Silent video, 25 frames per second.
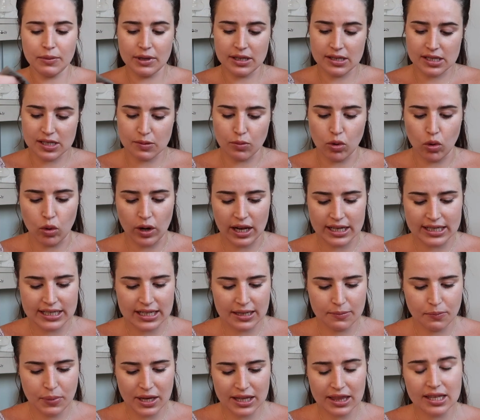bit small. I
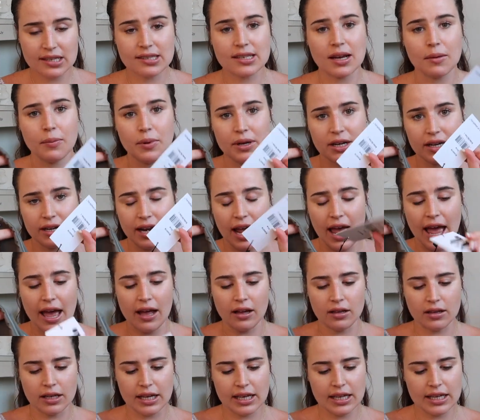did pick this up in an
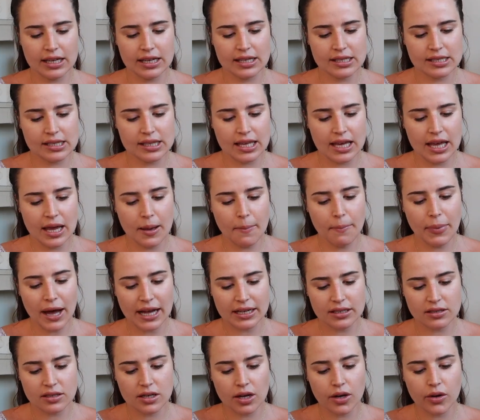L. It is the
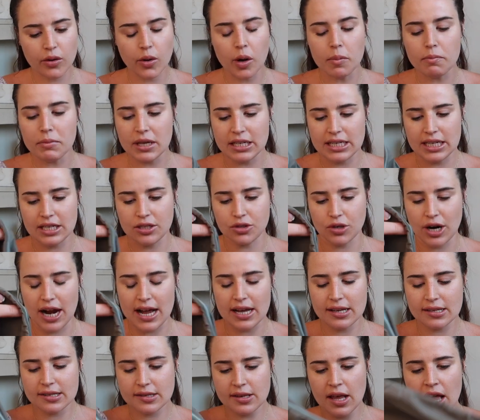bandeau midi
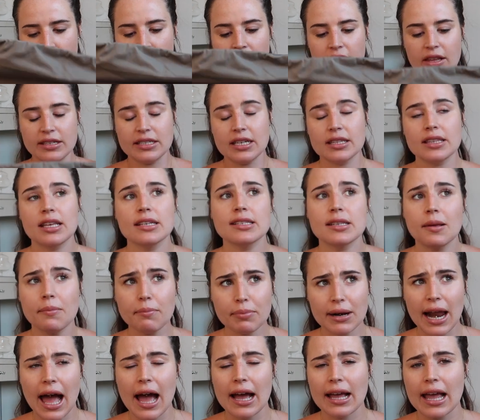dress. They did this in
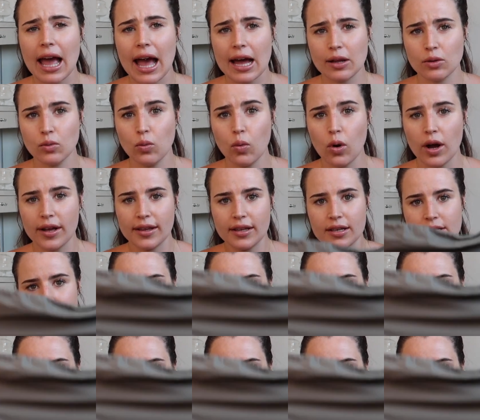black and white